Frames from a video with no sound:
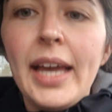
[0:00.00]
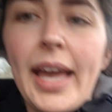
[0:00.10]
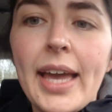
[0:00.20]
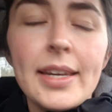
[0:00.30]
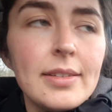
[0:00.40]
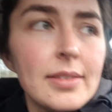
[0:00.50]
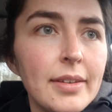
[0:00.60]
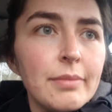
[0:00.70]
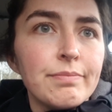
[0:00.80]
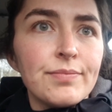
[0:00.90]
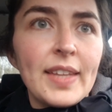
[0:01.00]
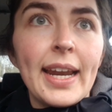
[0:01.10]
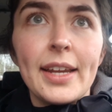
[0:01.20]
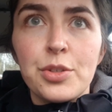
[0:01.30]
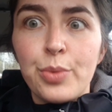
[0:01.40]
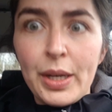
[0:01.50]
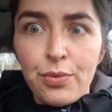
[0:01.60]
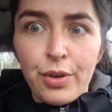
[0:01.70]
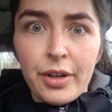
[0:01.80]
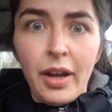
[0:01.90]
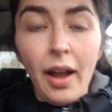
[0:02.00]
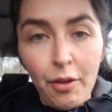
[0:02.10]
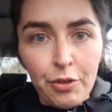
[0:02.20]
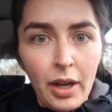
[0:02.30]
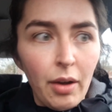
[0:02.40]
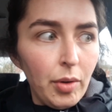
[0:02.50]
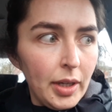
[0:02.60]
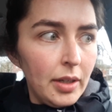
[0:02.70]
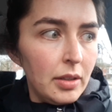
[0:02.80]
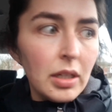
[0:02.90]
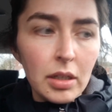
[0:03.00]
And then I had to wait for half an hour